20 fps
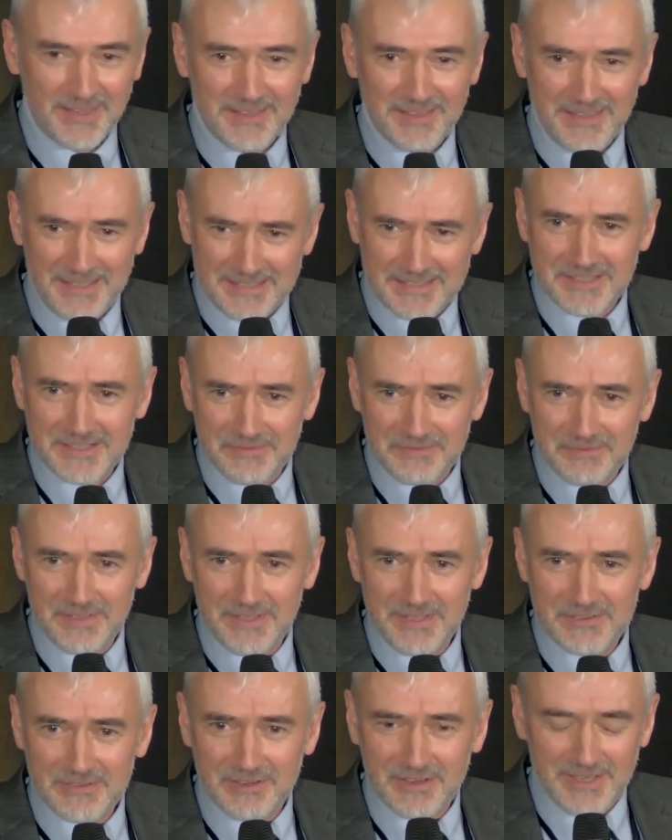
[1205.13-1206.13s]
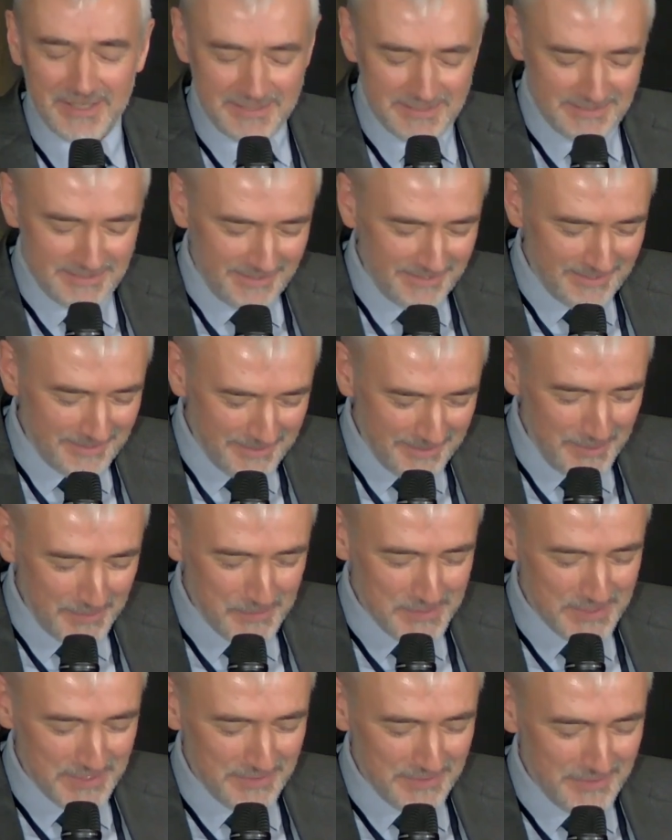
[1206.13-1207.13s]
I think Duffy is right. I
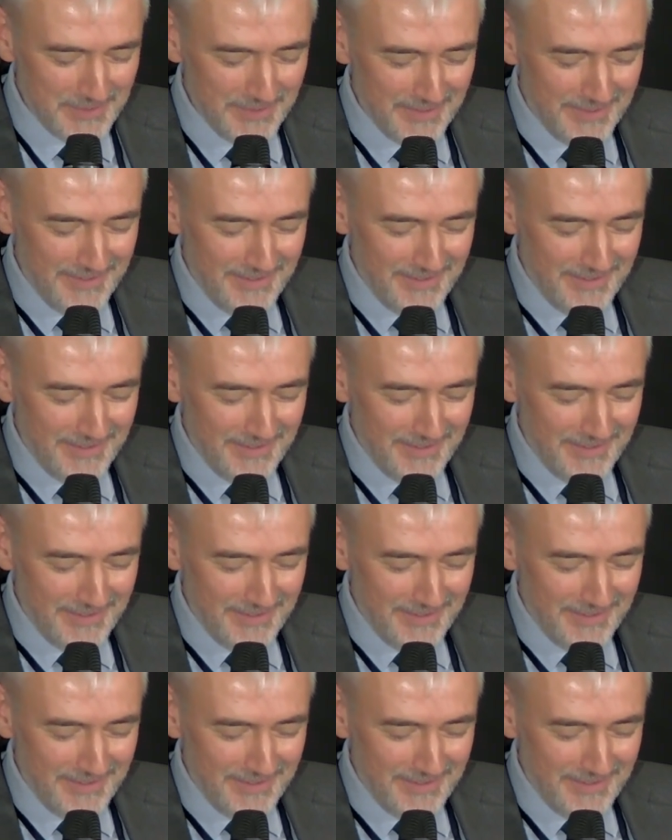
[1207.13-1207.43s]
hope so.